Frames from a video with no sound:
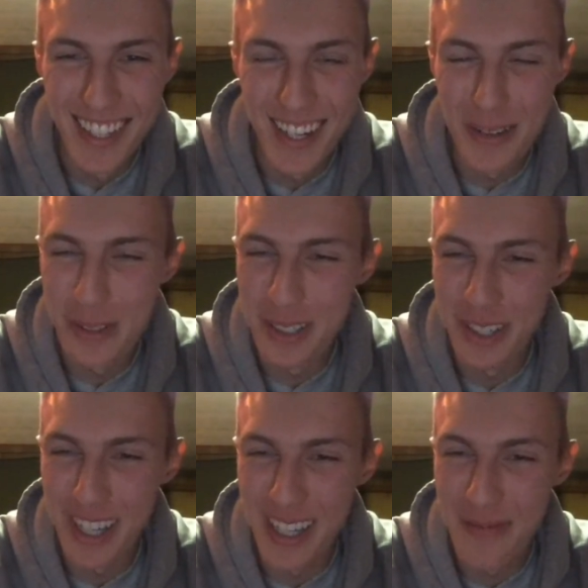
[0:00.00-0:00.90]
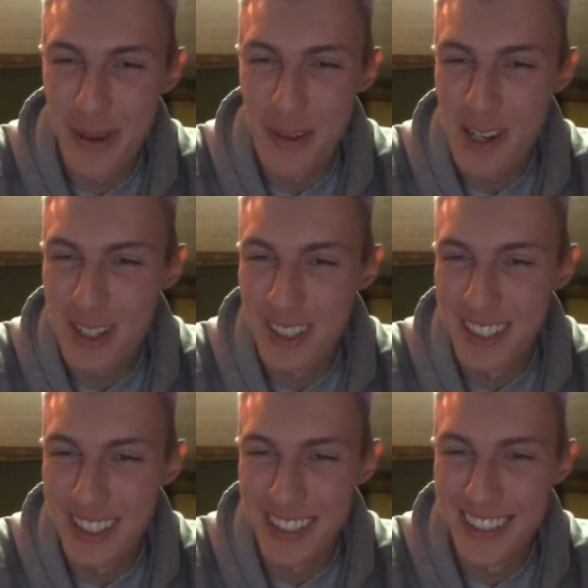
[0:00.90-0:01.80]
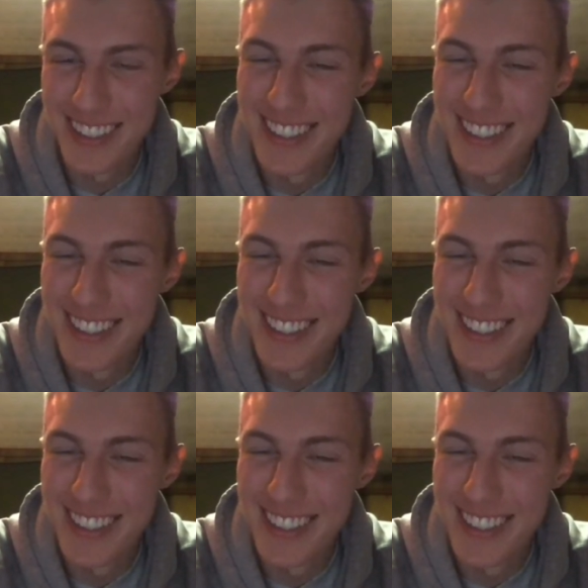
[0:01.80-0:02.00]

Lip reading: I hope it's okay. Maybe I should delete this.